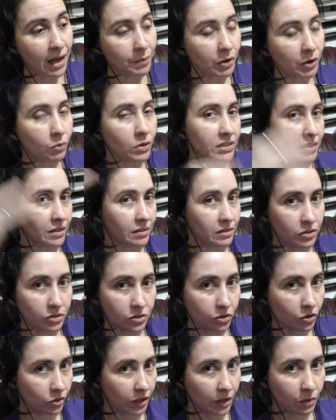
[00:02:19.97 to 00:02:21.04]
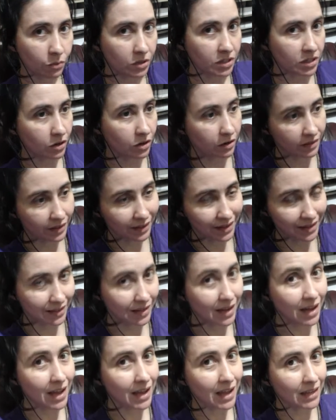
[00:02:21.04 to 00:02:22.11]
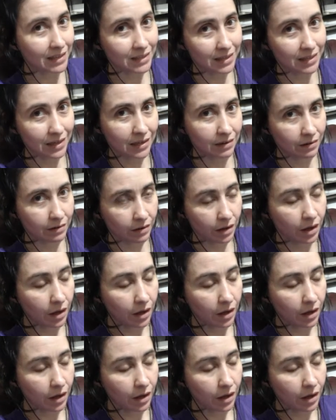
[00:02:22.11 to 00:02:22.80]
but it wasn't certainly wasn't on like the highest end